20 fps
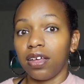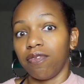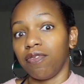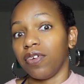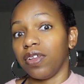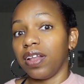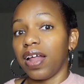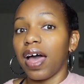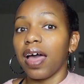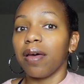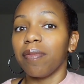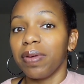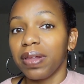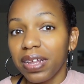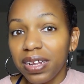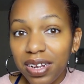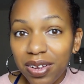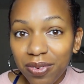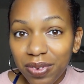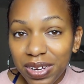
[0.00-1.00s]
for
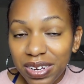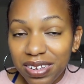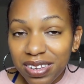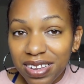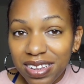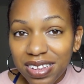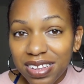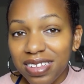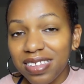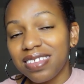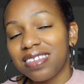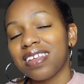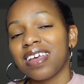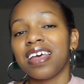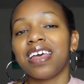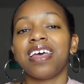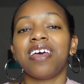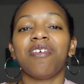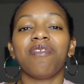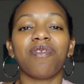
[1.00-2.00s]
liability reasons,
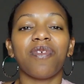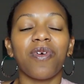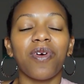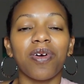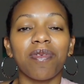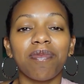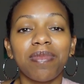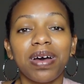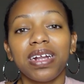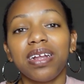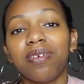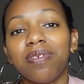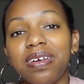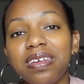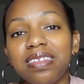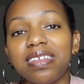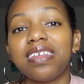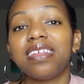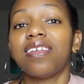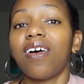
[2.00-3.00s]
for money
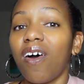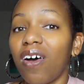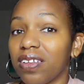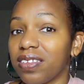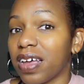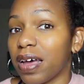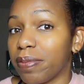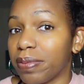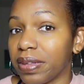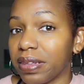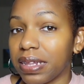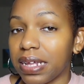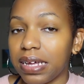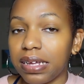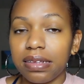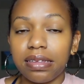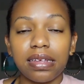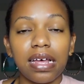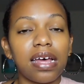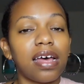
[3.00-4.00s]
reasons, all types of
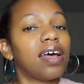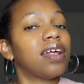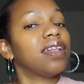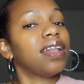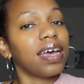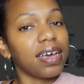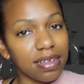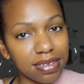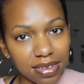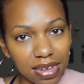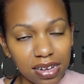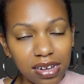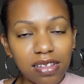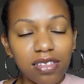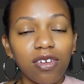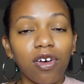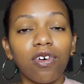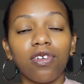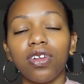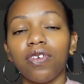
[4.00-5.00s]
things. Like I said, that's
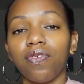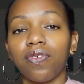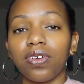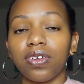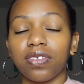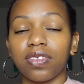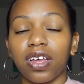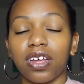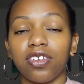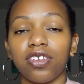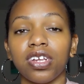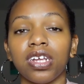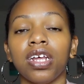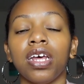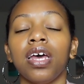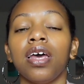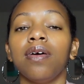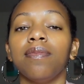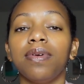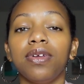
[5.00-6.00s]
a whole different discussion.
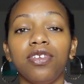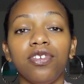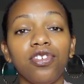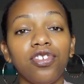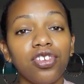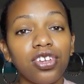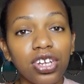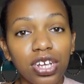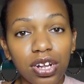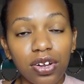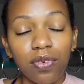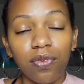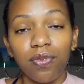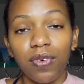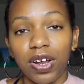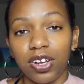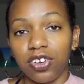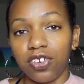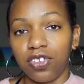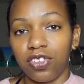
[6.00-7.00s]
But you should
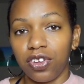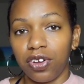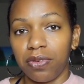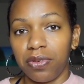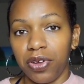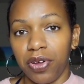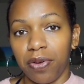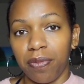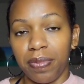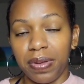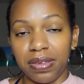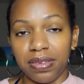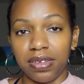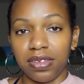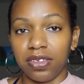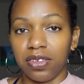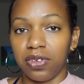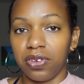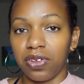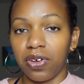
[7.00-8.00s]
register your
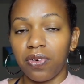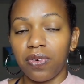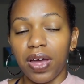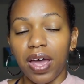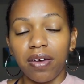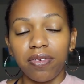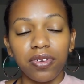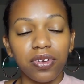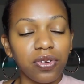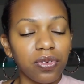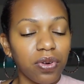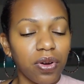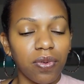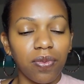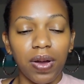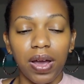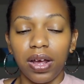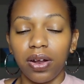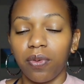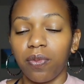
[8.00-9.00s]
business. You don't have to do it
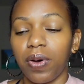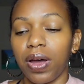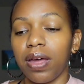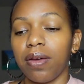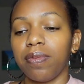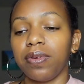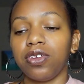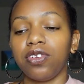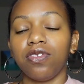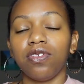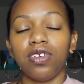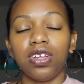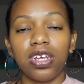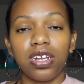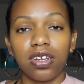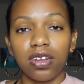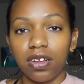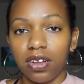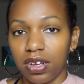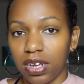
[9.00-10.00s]
right away, but you need
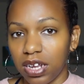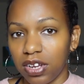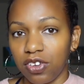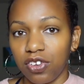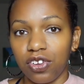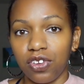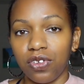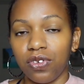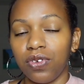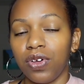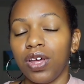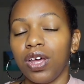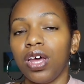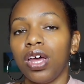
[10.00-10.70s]
to look into